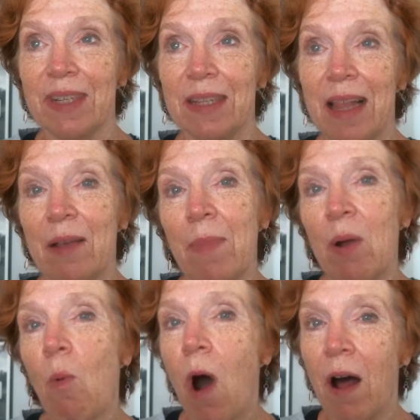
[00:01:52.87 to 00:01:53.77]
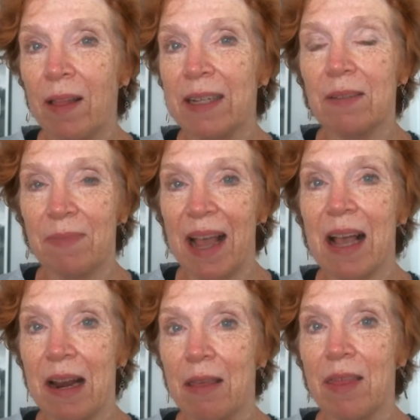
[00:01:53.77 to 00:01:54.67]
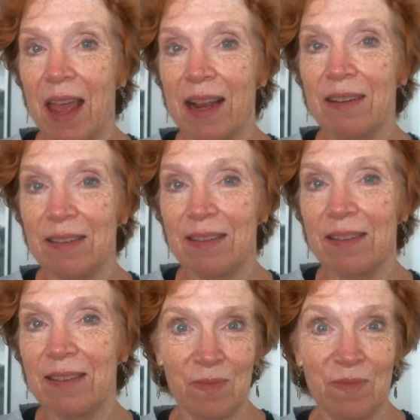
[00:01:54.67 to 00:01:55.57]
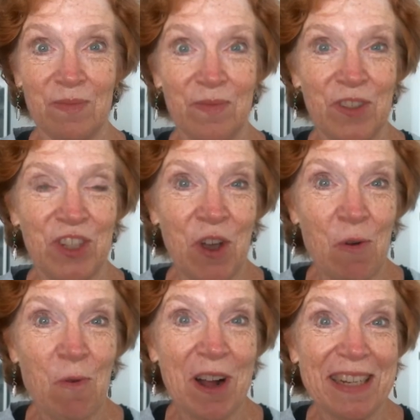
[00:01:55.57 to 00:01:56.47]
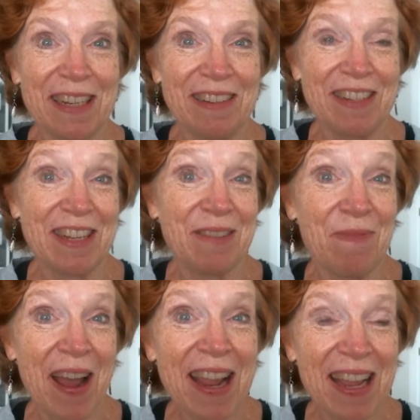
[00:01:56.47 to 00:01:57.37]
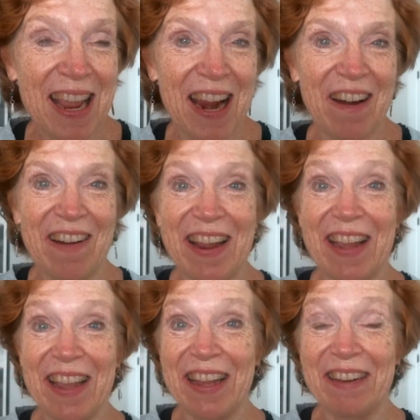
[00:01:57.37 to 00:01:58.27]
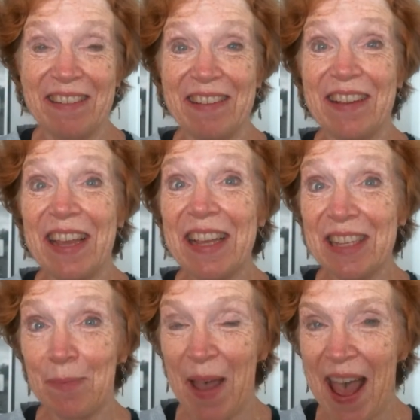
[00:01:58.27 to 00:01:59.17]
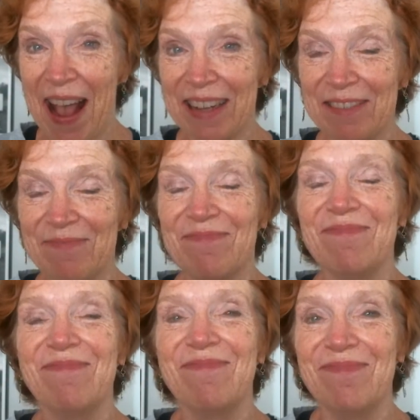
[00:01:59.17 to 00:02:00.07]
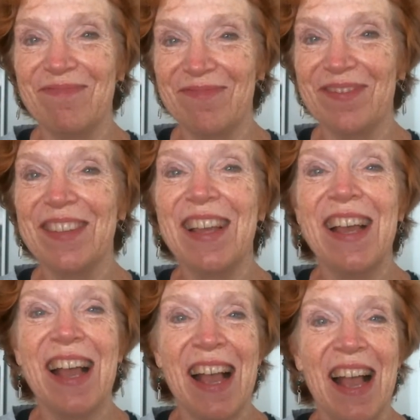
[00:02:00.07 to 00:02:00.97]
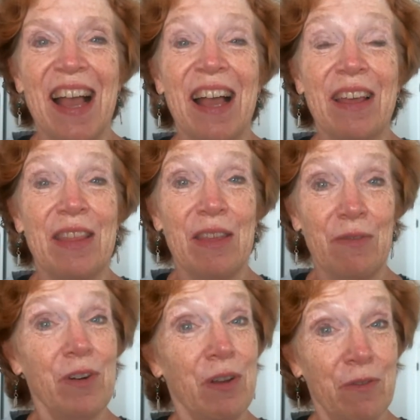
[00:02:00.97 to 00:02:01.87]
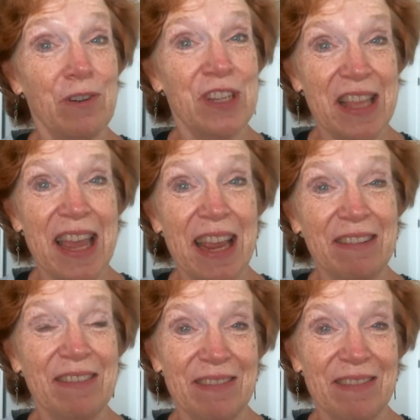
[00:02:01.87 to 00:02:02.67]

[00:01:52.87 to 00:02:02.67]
like my wallet, that kind of thing. So what does Mike carry in his pack? The very first thing